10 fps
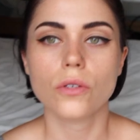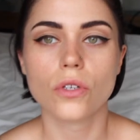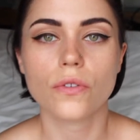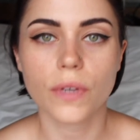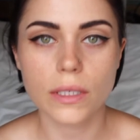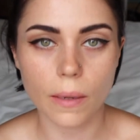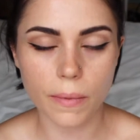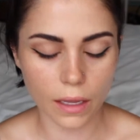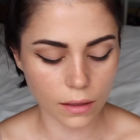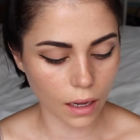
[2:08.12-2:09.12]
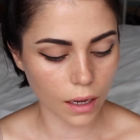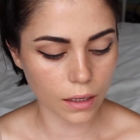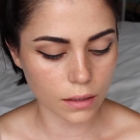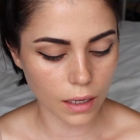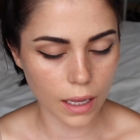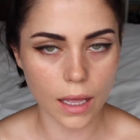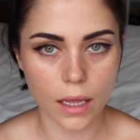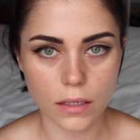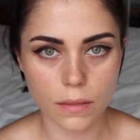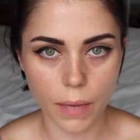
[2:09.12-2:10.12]
So to fix up that line
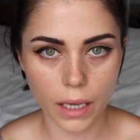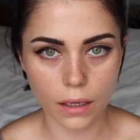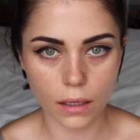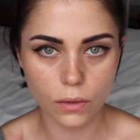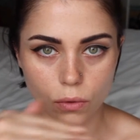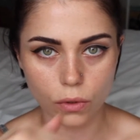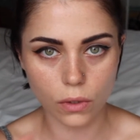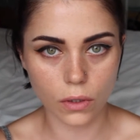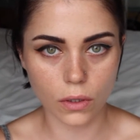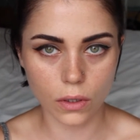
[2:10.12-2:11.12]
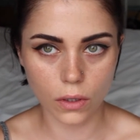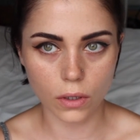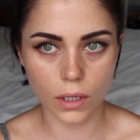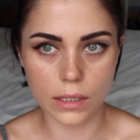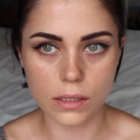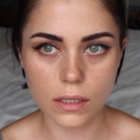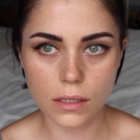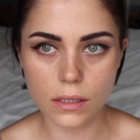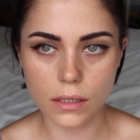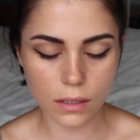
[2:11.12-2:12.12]
and make it look
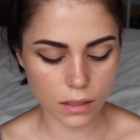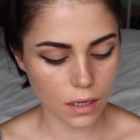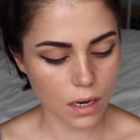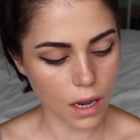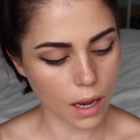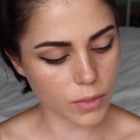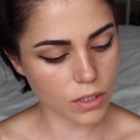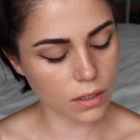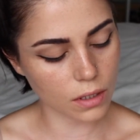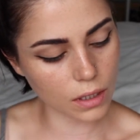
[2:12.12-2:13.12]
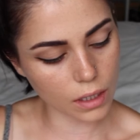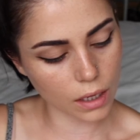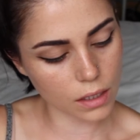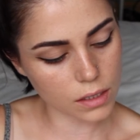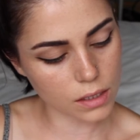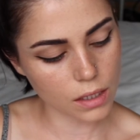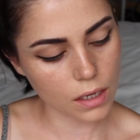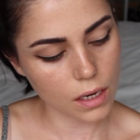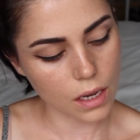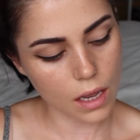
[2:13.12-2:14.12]
consistent, I'm just going to get
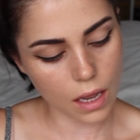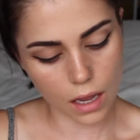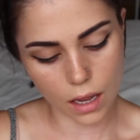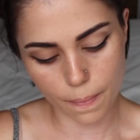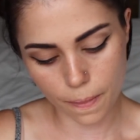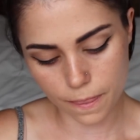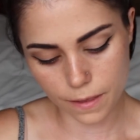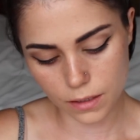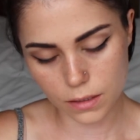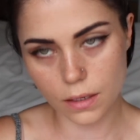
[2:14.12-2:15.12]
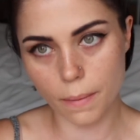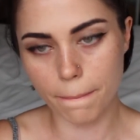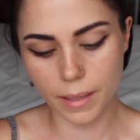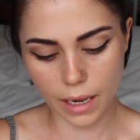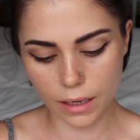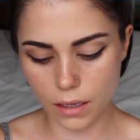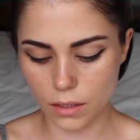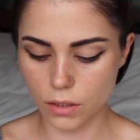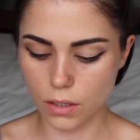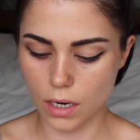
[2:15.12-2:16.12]
this black
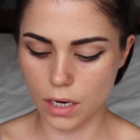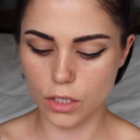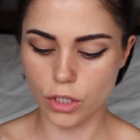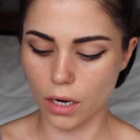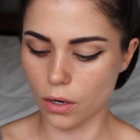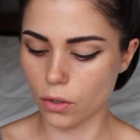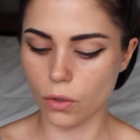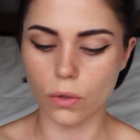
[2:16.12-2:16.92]
eyeshadow